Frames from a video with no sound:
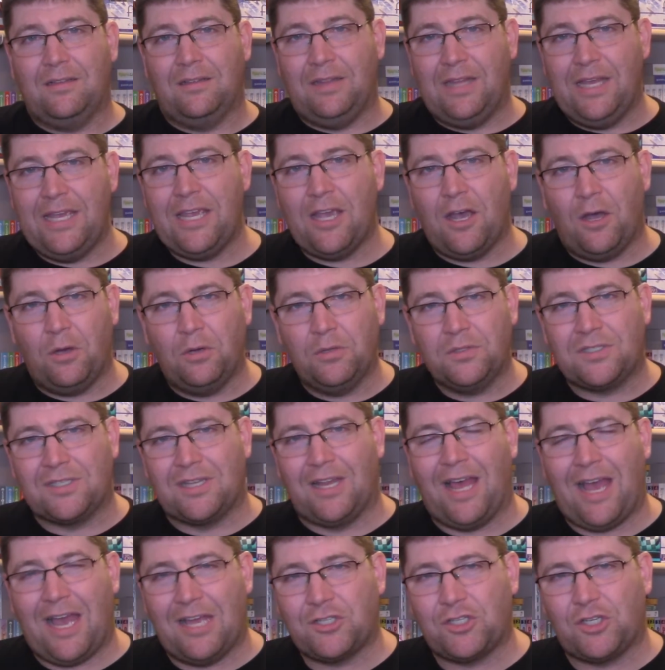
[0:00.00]
Leo
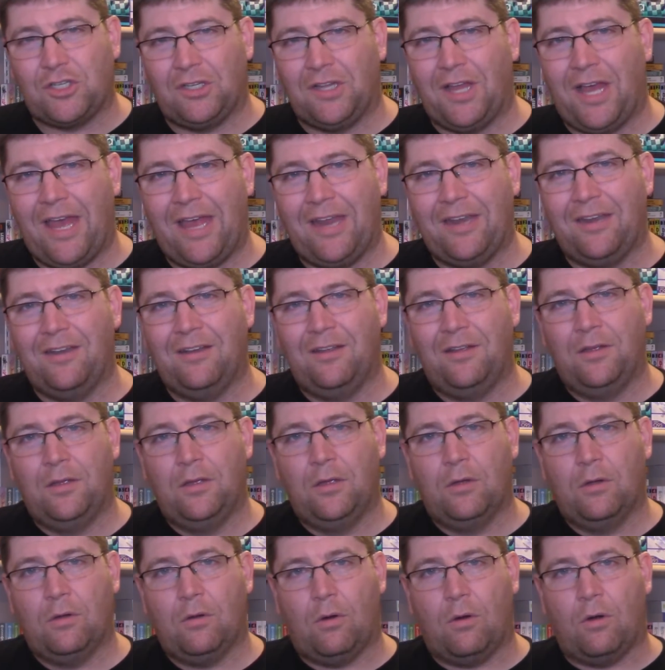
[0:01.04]
slash Glenn
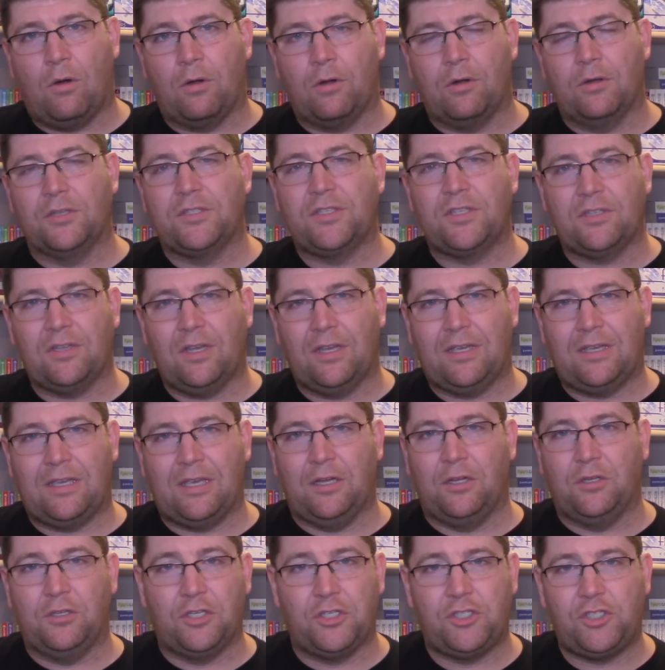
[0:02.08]
orders
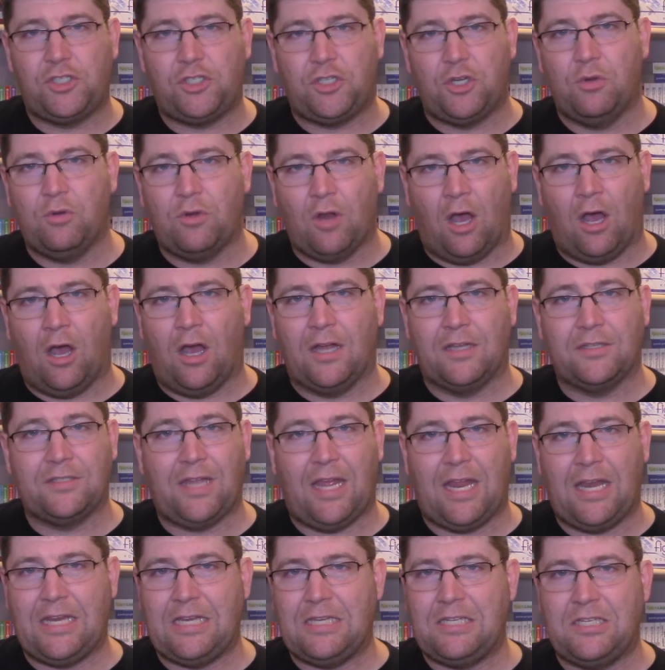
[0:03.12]
Gil to shoot
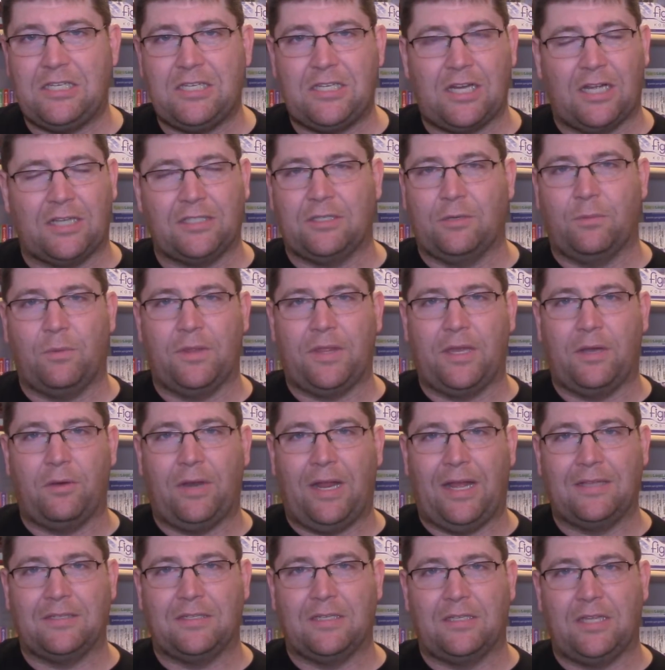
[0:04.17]
Oz and he does it
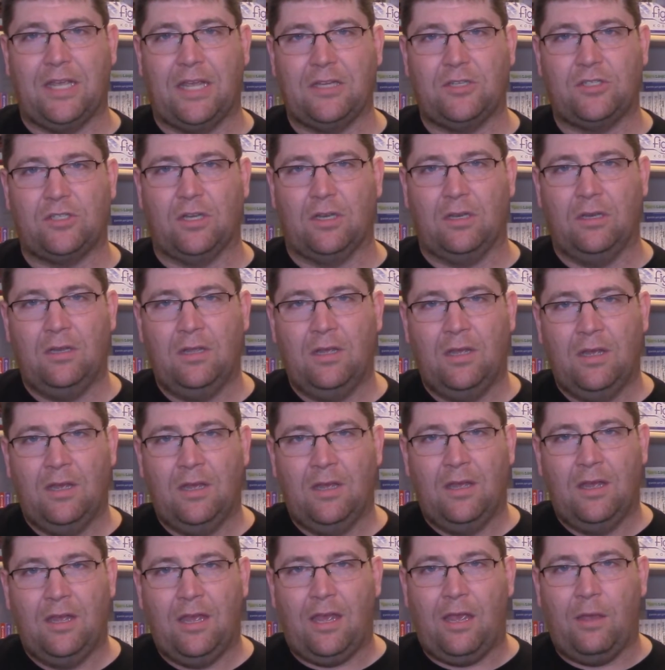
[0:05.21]
without hesitation
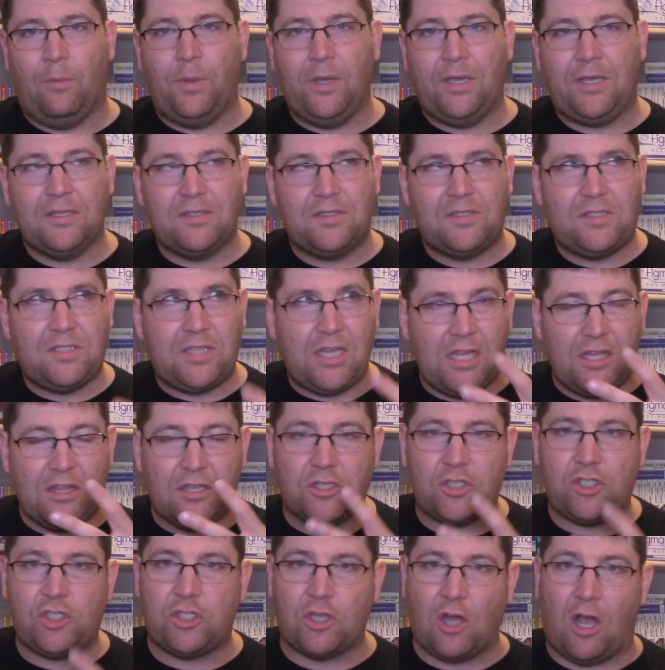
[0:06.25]
and we can see
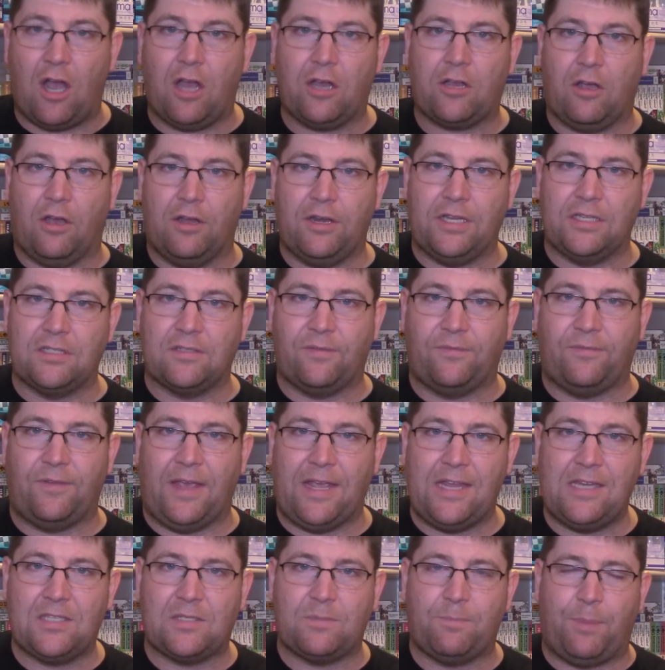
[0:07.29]
the shock on his
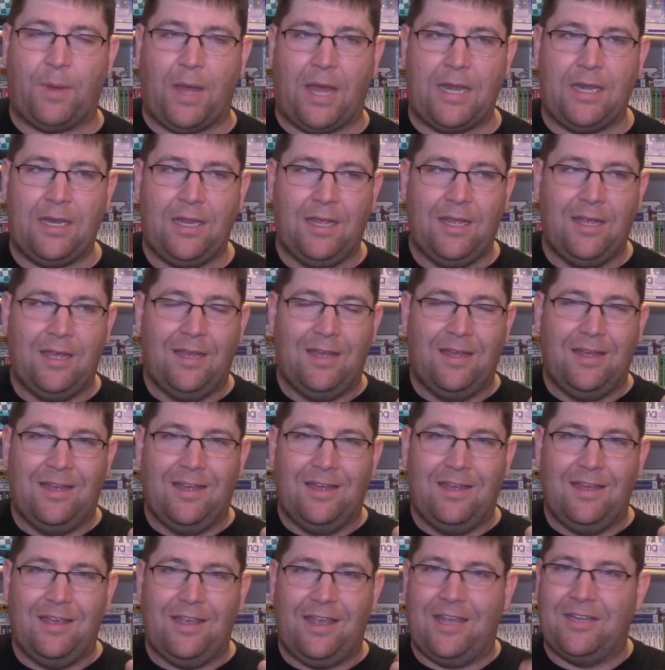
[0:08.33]
face, but
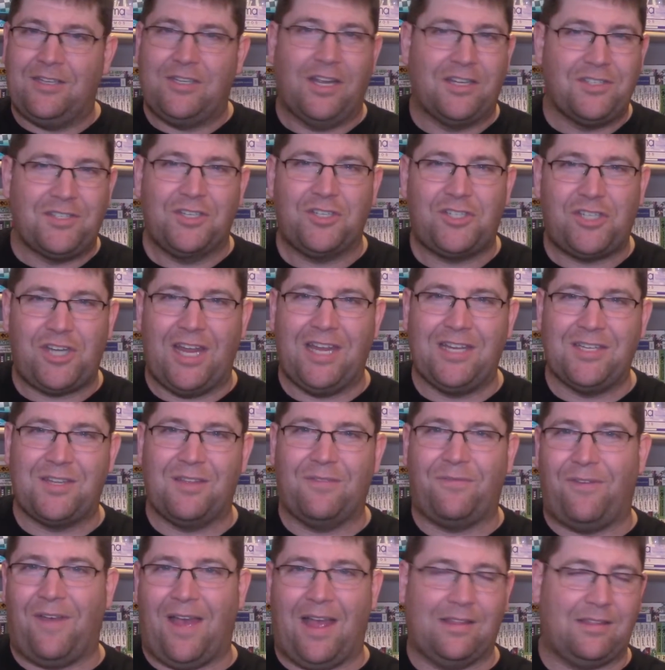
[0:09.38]
it doesn't change
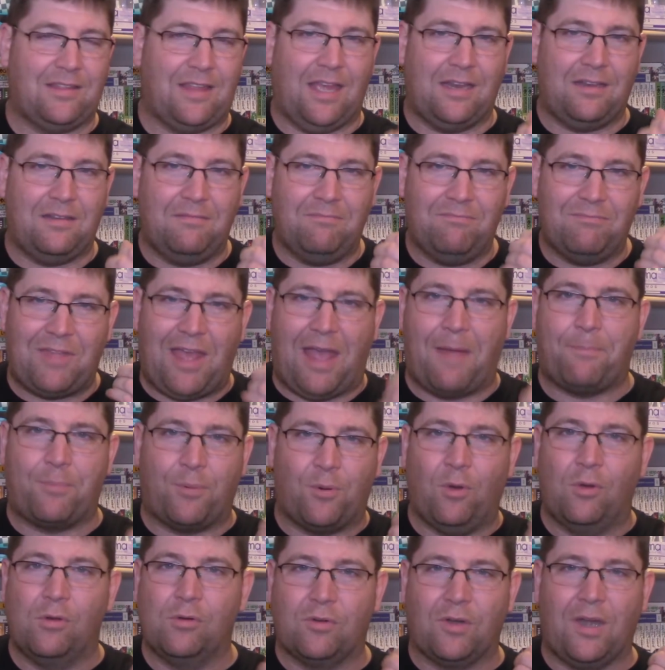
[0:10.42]
the fact that that
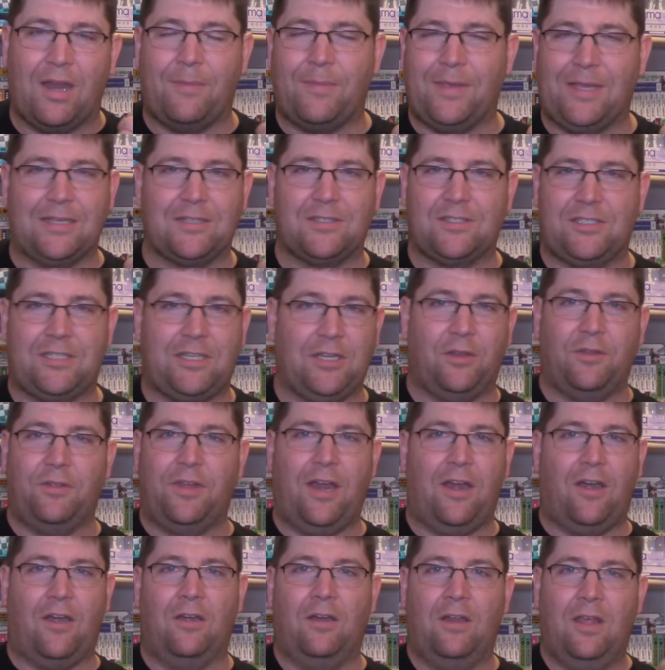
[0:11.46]
programming is still
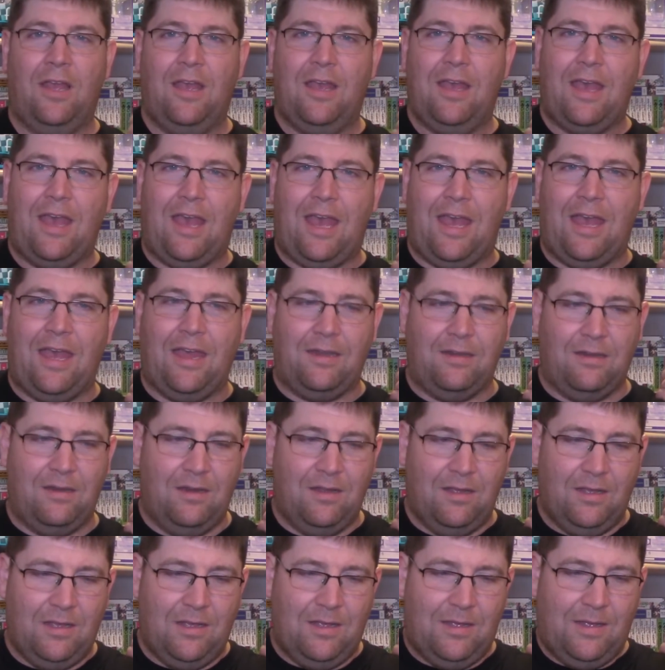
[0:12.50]
there. And